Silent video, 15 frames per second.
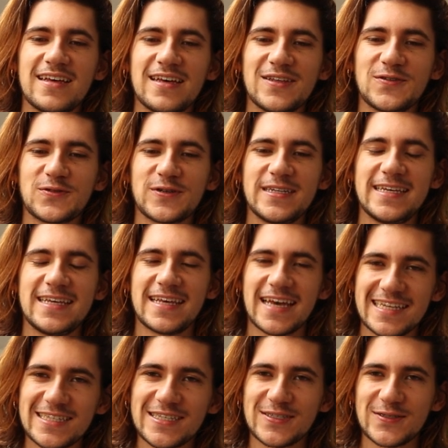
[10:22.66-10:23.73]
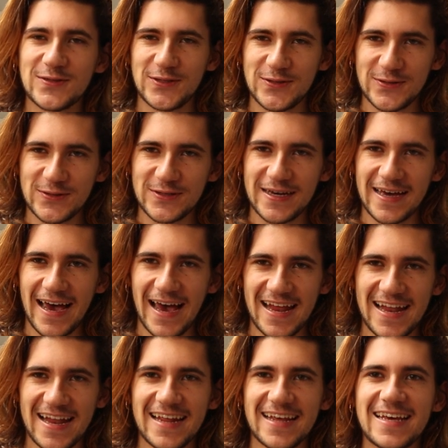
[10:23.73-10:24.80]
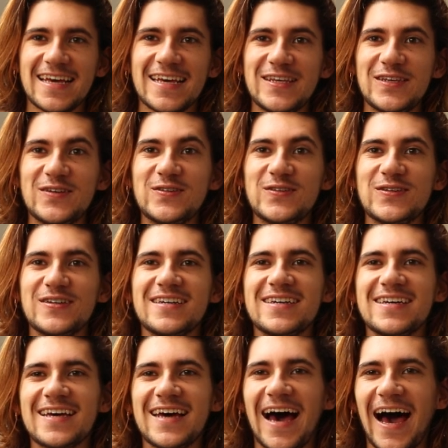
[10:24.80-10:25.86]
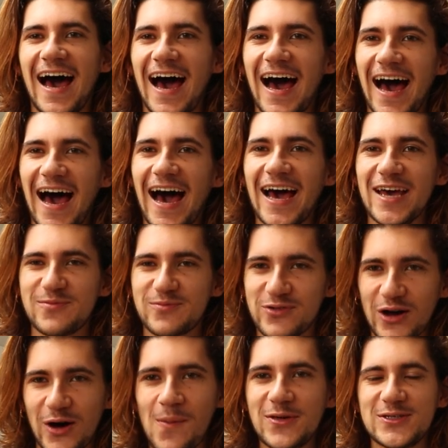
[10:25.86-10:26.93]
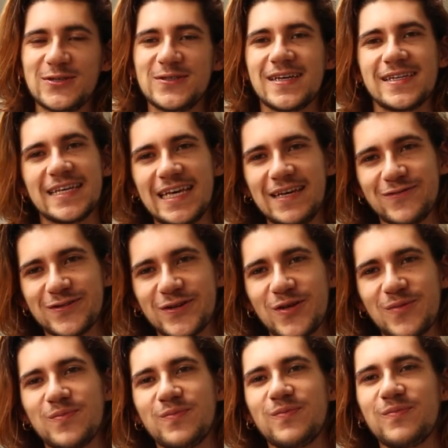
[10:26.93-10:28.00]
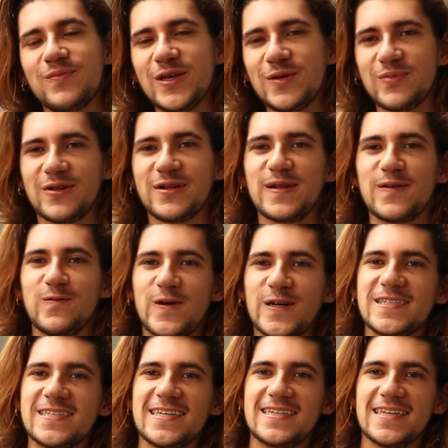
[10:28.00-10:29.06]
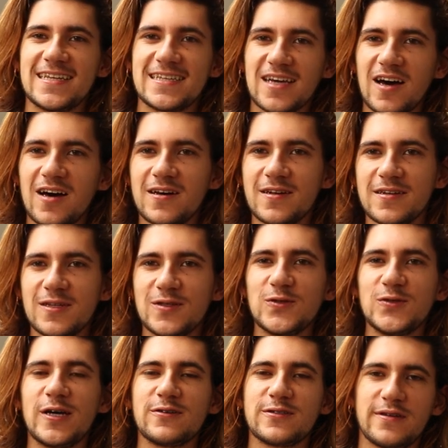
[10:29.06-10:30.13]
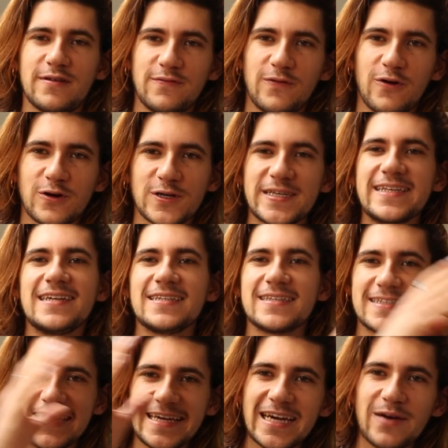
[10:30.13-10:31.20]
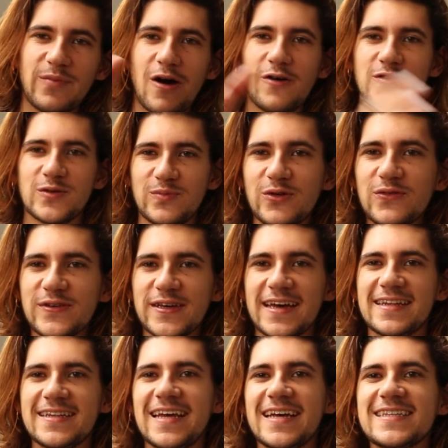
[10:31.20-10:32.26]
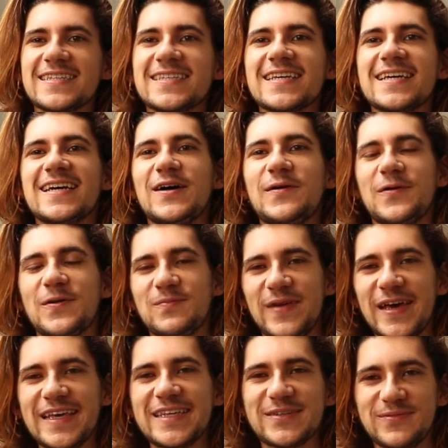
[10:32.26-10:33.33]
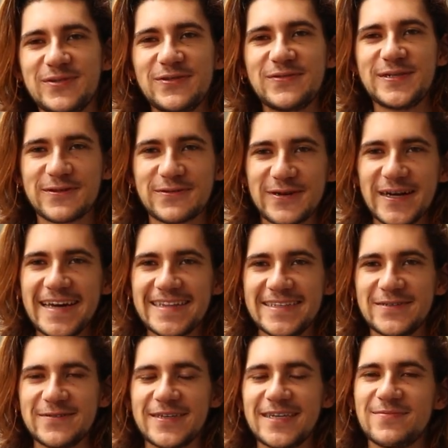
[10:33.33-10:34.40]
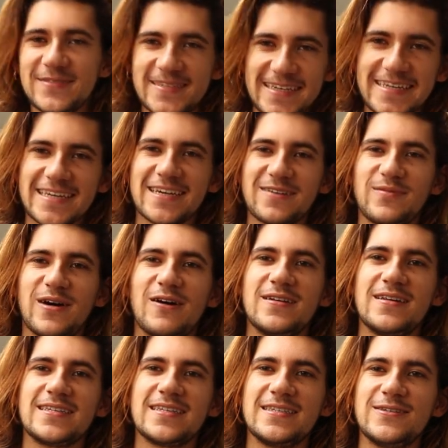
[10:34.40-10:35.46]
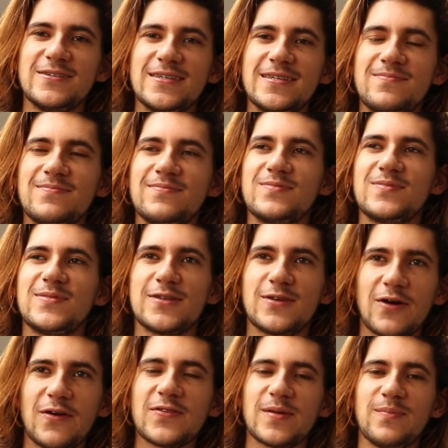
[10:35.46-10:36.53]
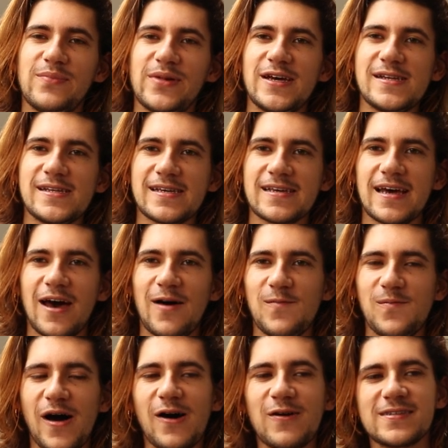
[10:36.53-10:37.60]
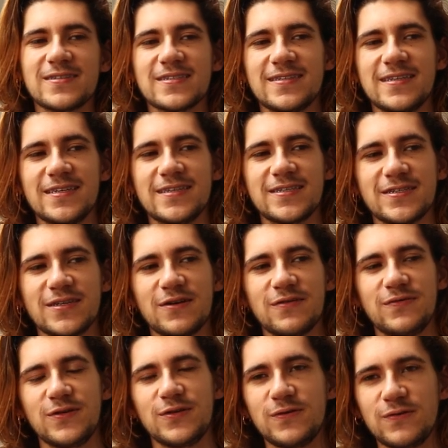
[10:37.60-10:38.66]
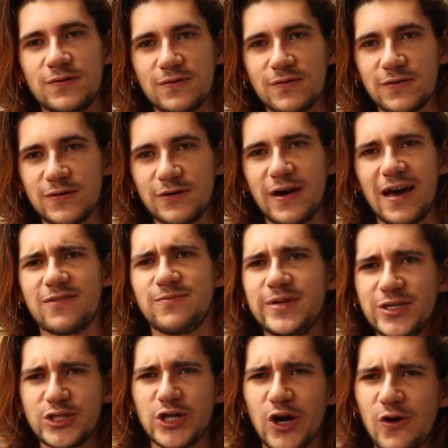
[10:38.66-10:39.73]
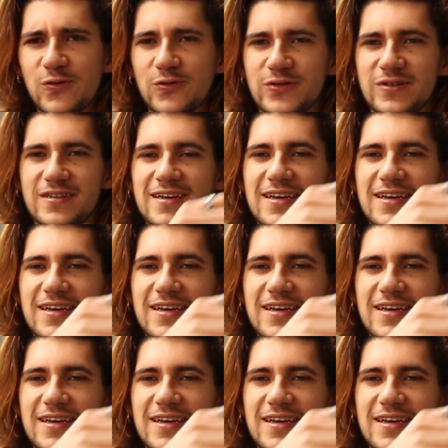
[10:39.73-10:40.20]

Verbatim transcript: it really gets to you, and you... I promise you that even the people that watched it at Cannes in 2004 still think about the movie, and that's what makes a movie great. You keep thinking about it and you keep contemplating about the stuff you have been shown.